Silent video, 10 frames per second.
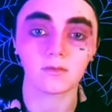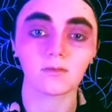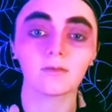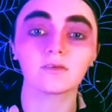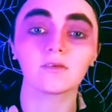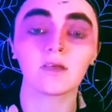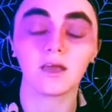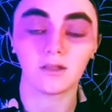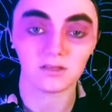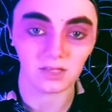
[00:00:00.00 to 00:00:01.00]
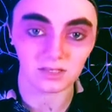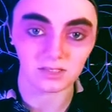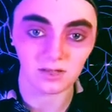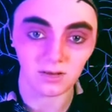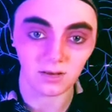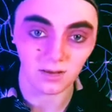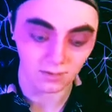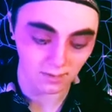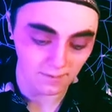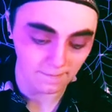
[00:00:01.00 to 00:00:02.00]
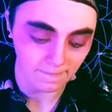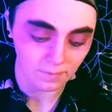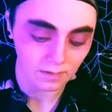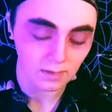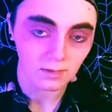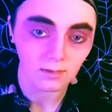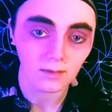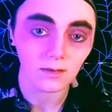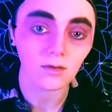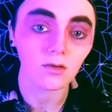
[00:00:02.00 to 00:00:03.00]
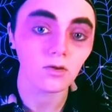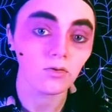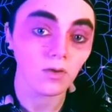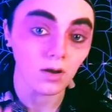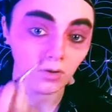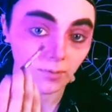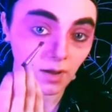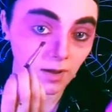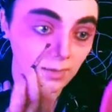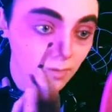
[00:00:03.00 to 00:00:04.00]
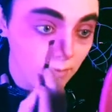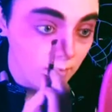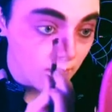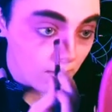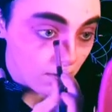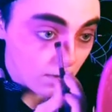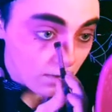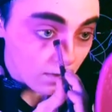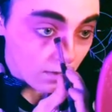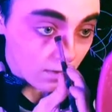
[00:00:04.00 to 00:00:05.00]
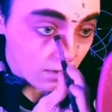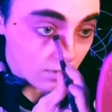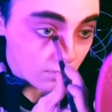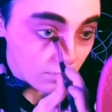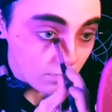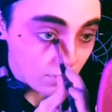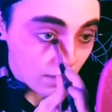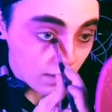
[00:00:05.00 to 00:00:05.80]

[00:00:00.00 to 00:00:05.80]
So it kind of looks like it's sunken in. Then I'm gonna go under my eye a little bit and do black.